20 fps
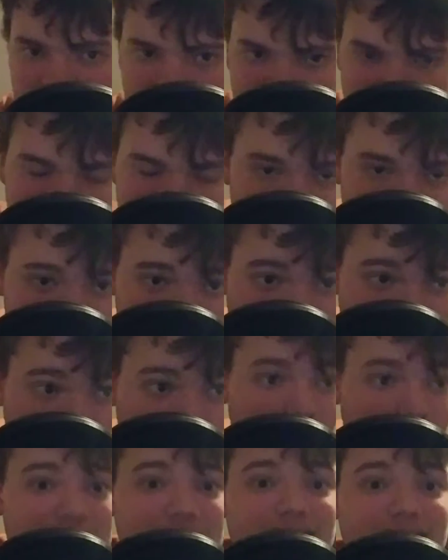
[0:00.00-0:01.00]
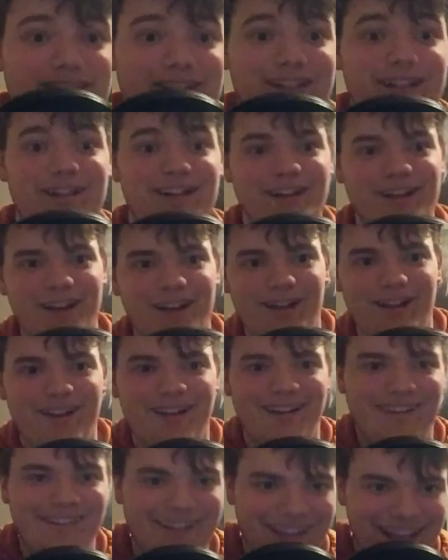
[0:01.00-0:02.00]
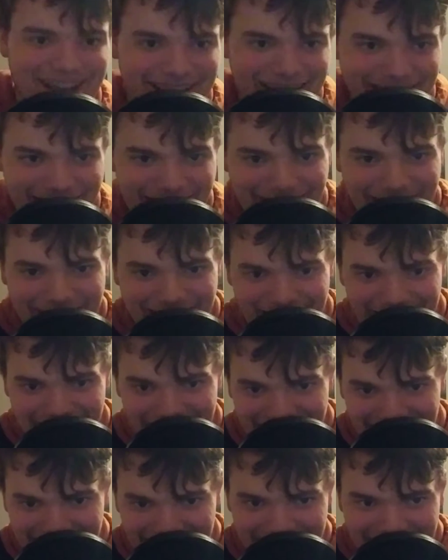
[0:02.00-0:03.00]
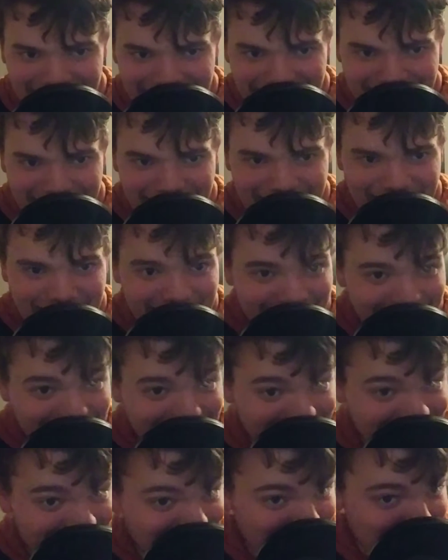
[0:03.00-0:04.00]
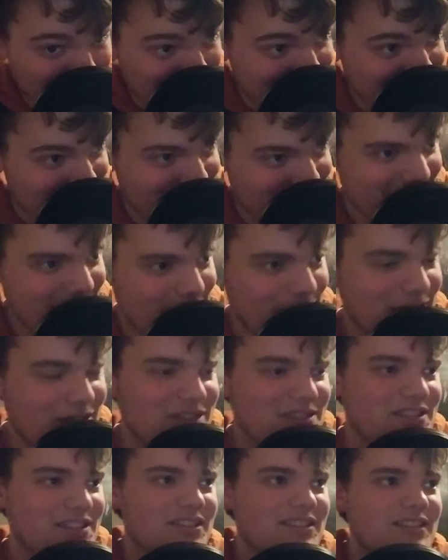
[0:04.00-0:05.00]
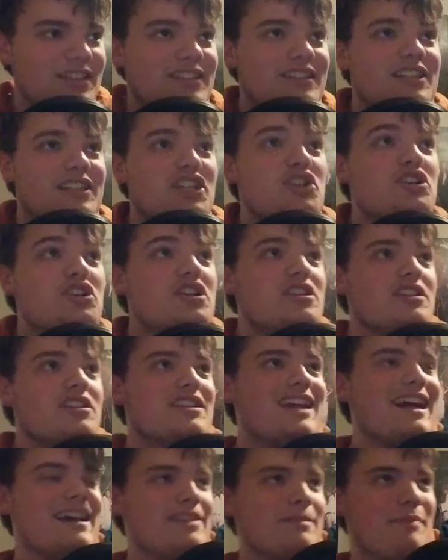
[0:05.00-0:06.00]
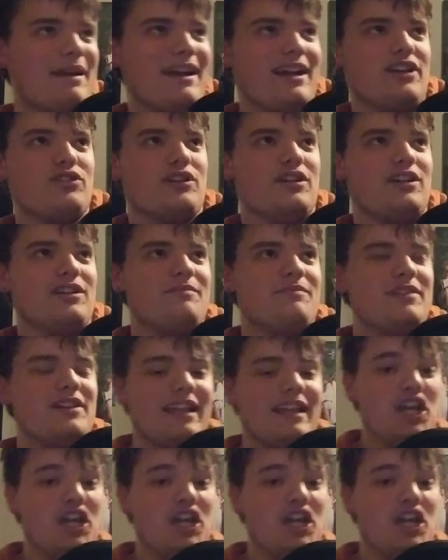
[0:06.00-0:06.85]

he just like walks out there all like, hey guys, what's up? And also like you hear this guy in the background be like,